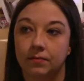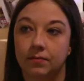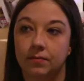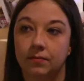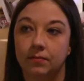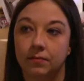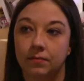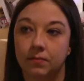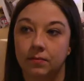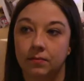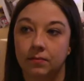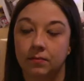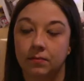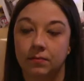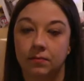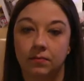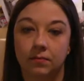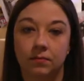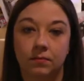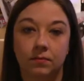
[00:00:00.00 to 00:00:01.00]

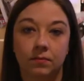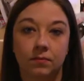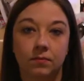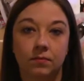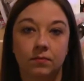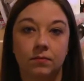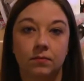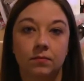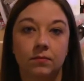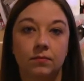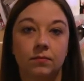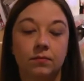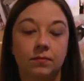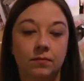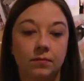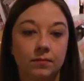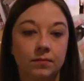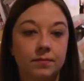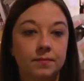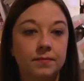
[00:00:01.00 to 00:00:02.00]

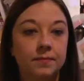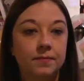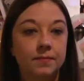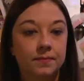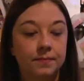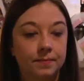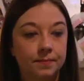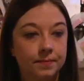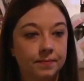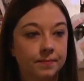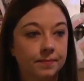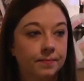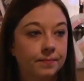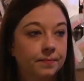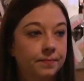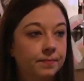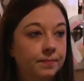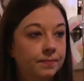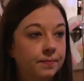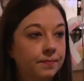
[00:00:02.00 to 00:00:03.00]

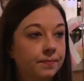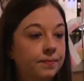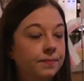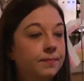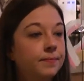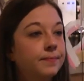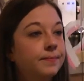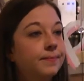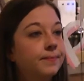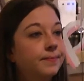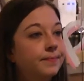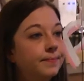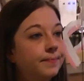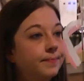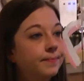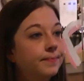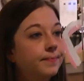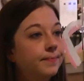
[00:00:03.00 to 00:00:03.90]
(not speaking)